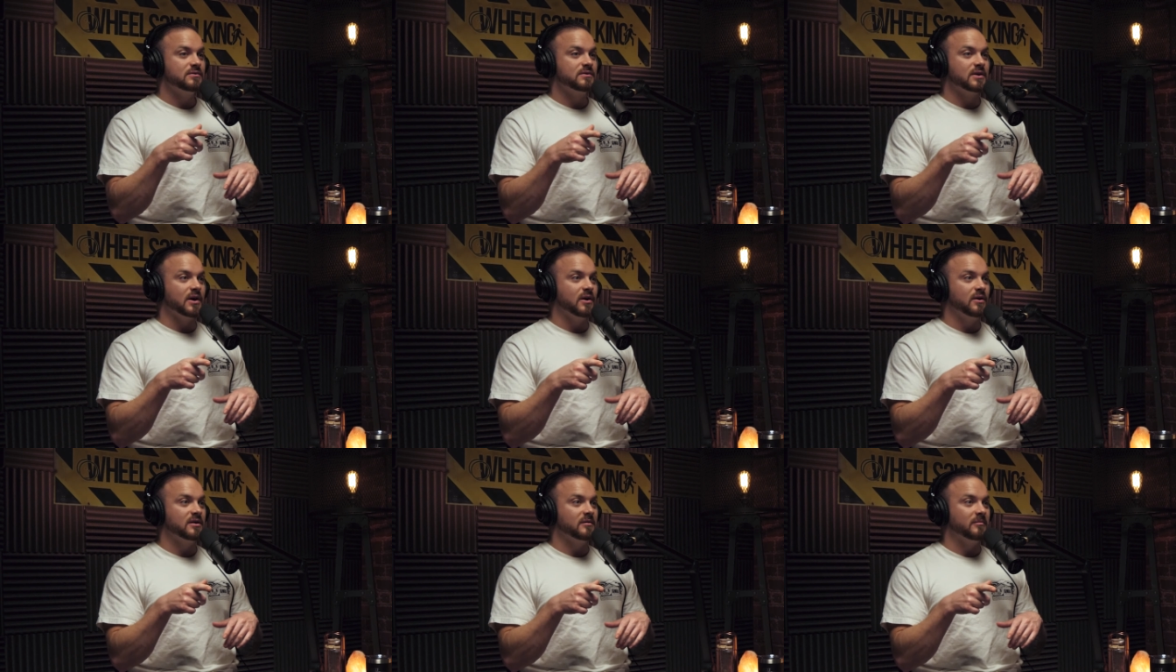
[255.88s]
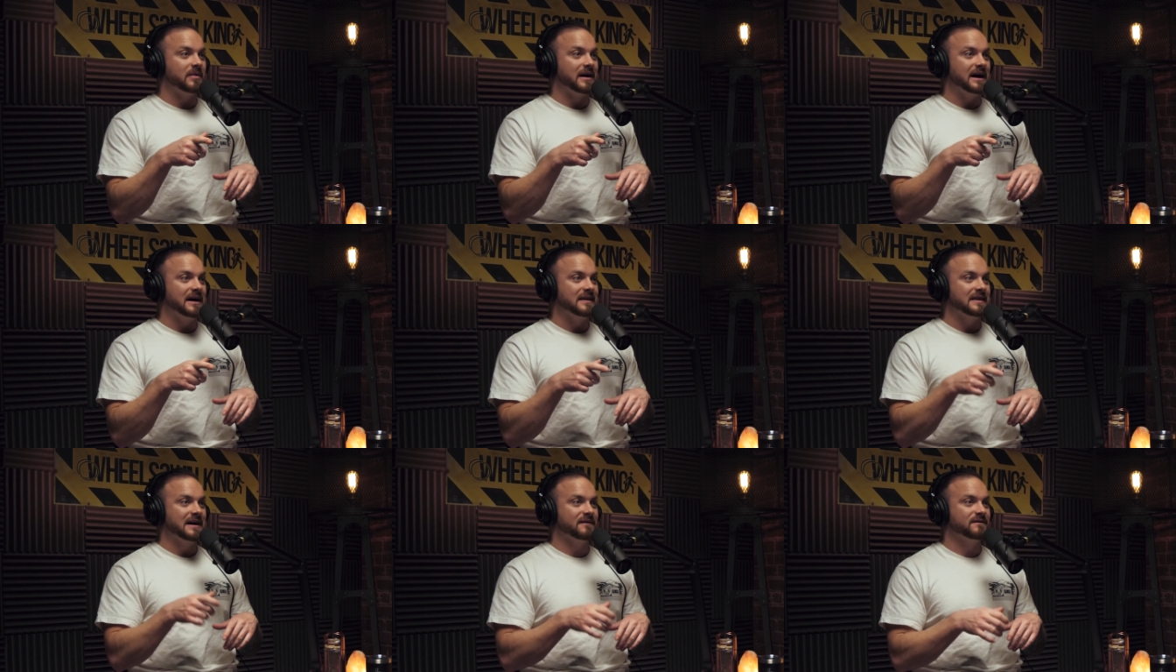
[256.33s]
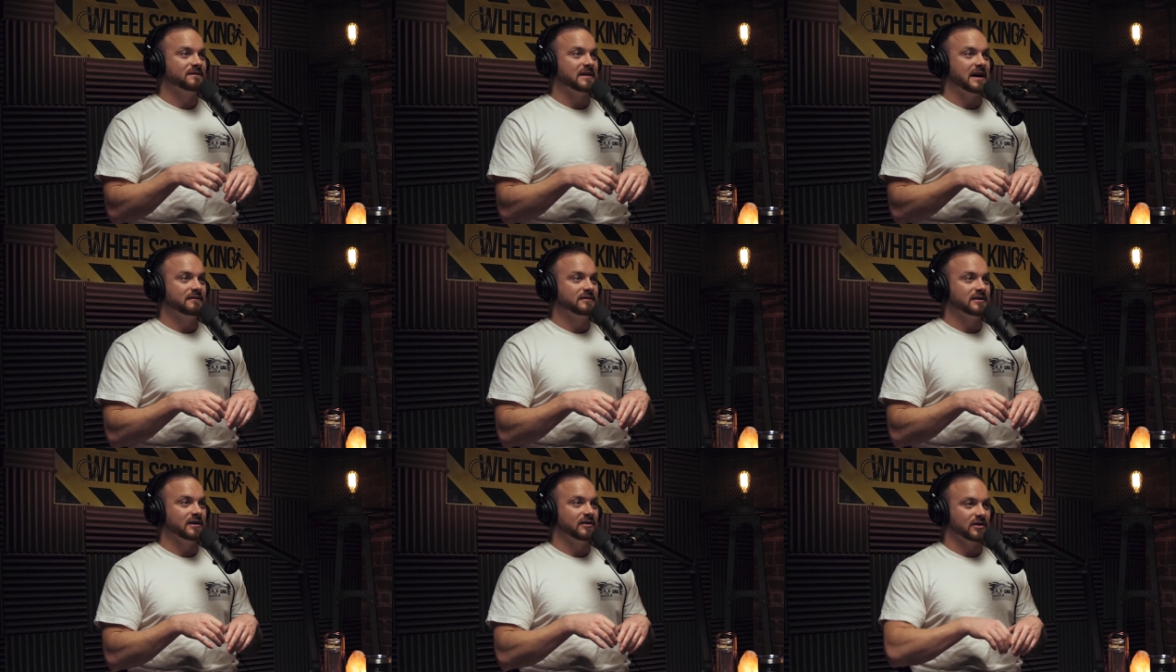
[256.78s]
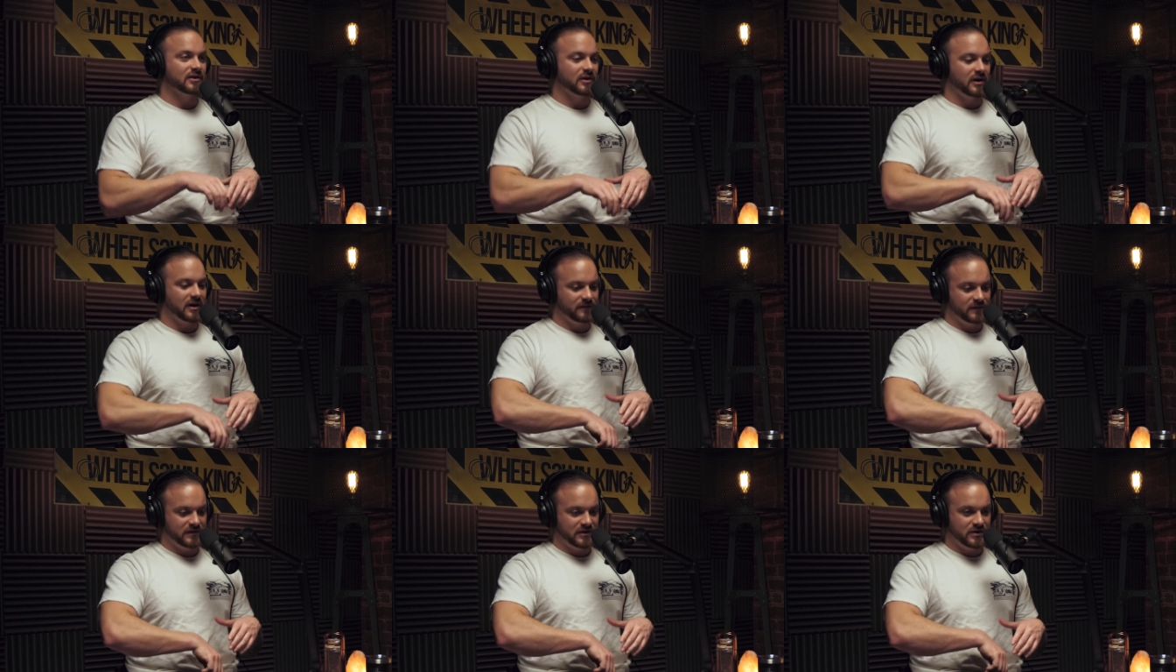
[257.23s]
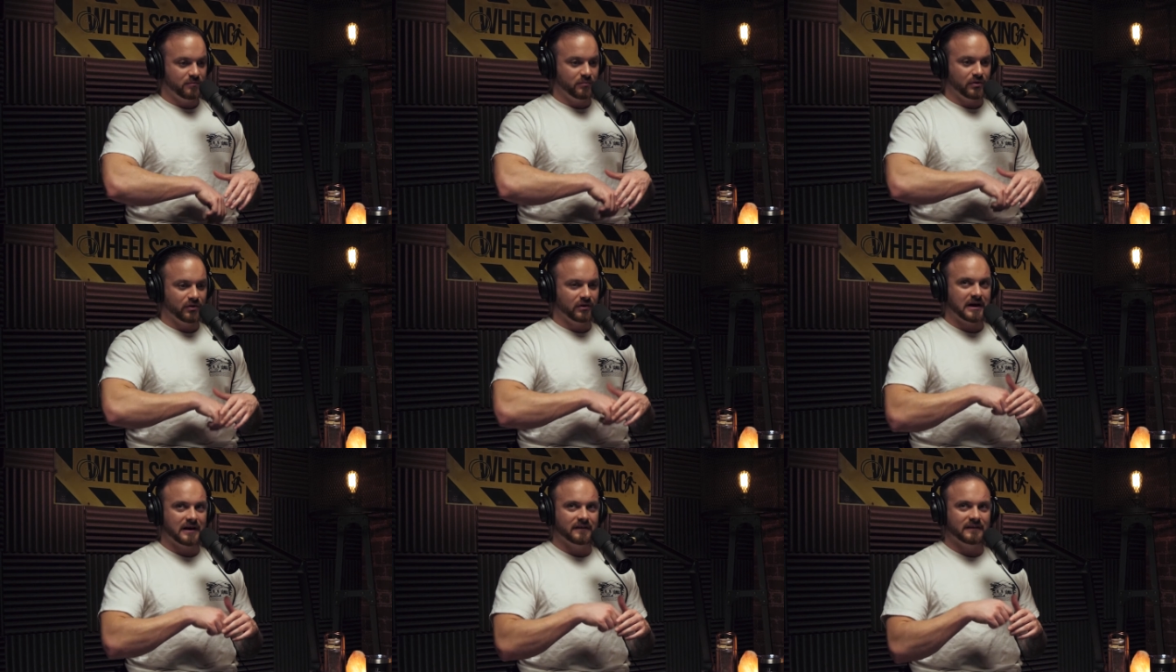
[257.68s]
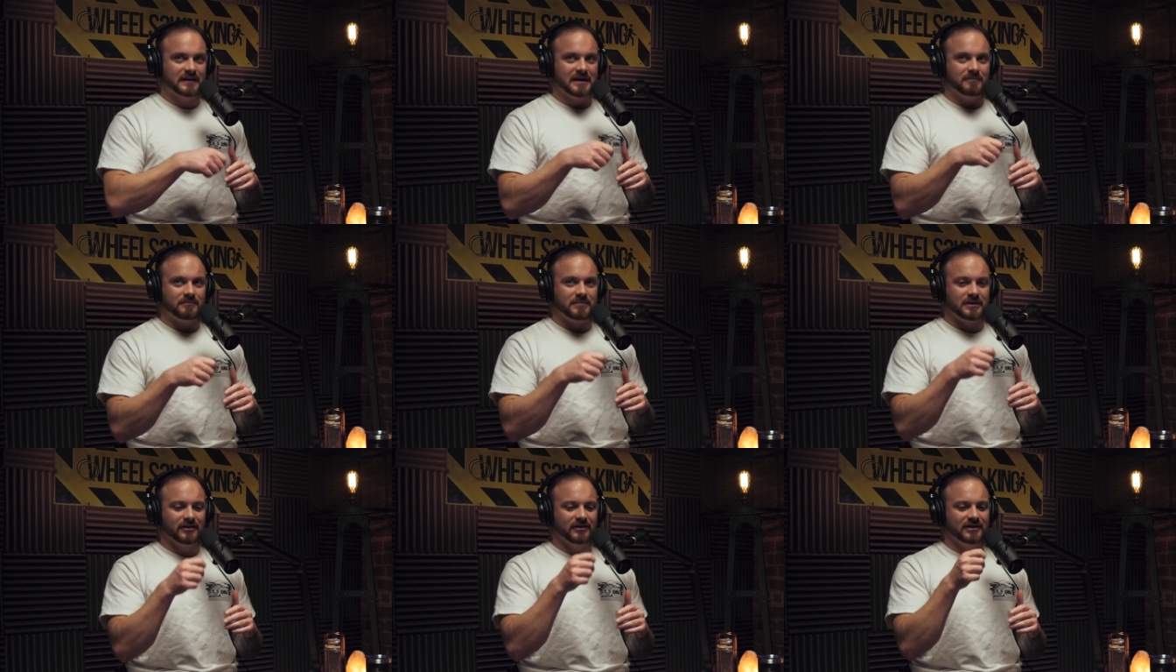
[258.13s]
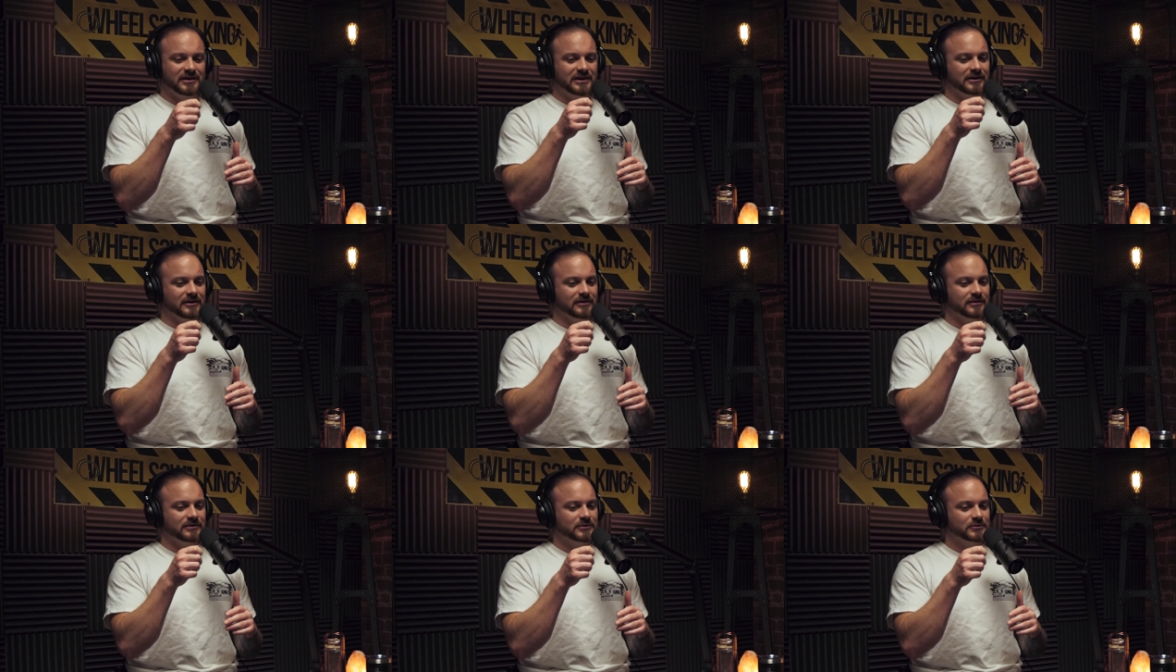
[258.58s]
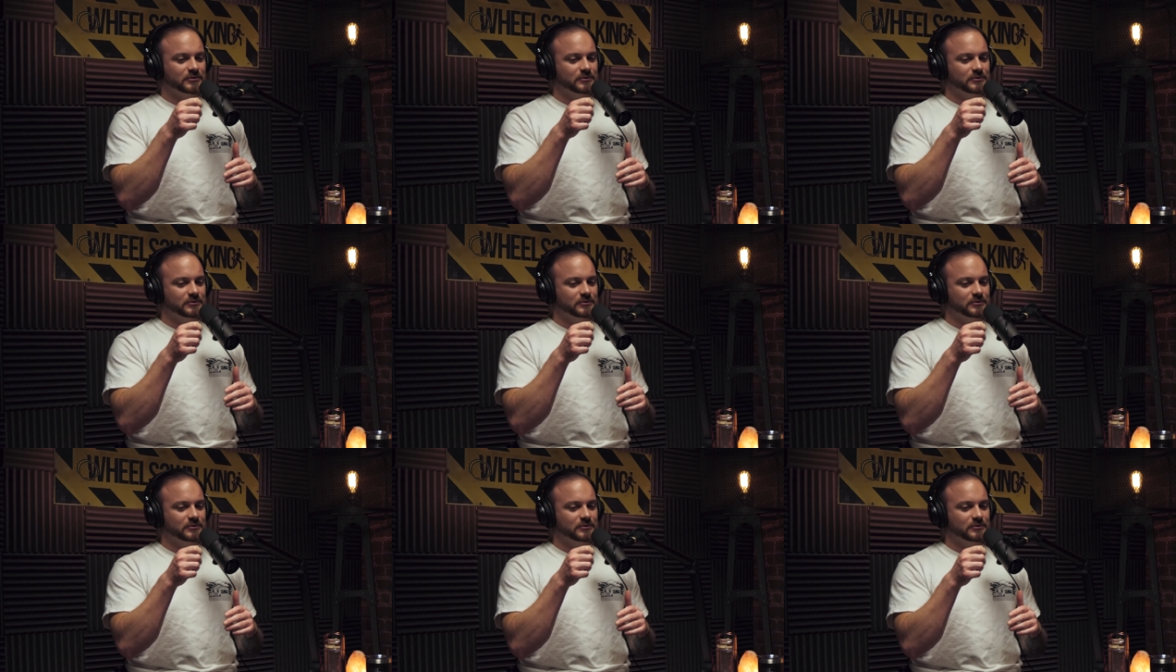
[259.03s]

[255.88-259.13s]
go to buy that $5 coffee, you pull out that bill and you go,